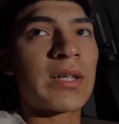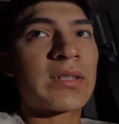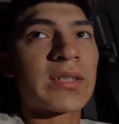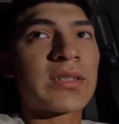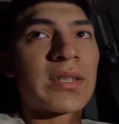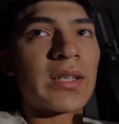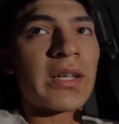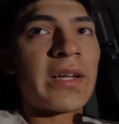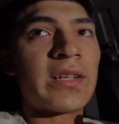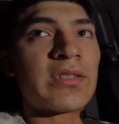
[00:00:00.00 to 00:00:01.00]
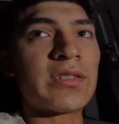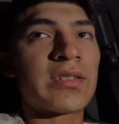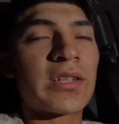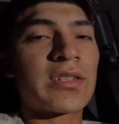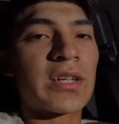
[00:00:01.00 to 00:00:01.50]
texted the lady and she
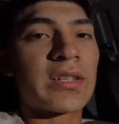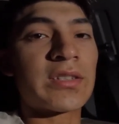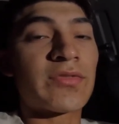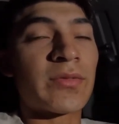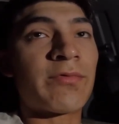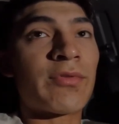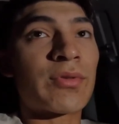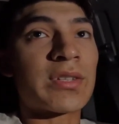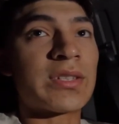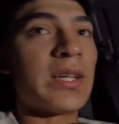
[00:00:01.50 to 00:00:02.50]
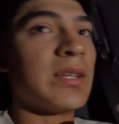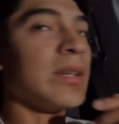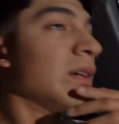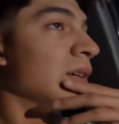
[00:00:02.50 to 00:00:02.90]
said check-in's from 4 to 10,